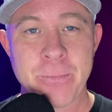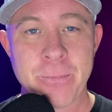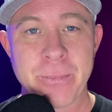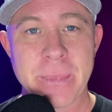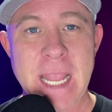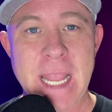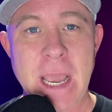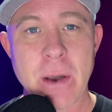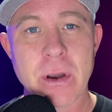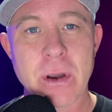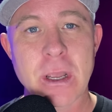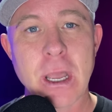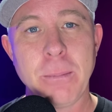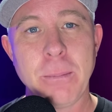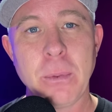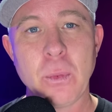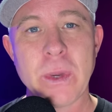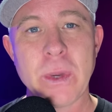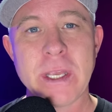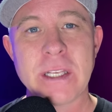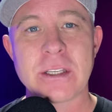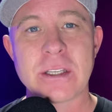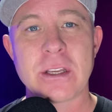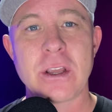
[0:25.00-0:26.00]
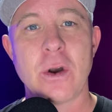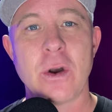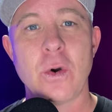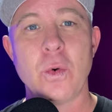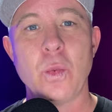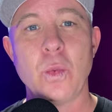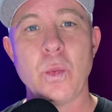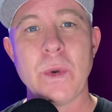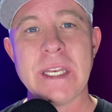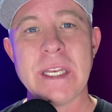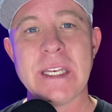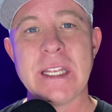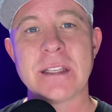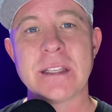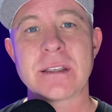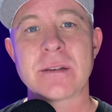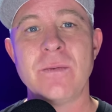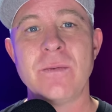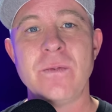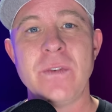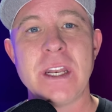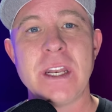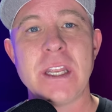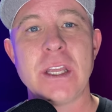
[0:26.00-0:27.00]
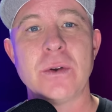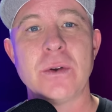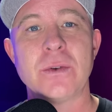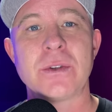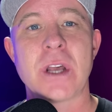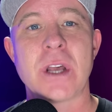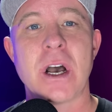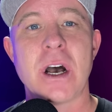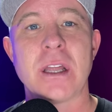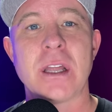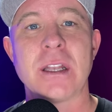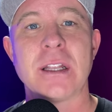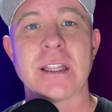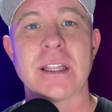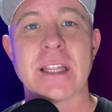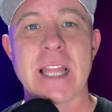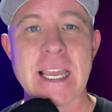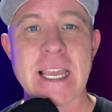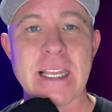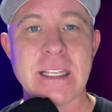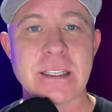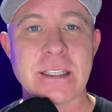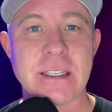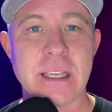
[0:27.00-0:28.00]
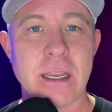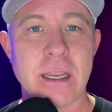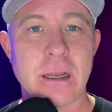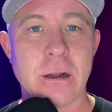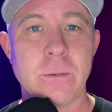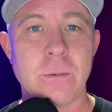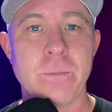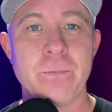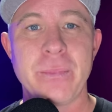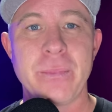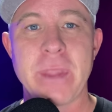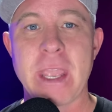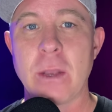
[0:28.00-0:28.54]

Now, a couple weeks ago, we did some videos on Lightsail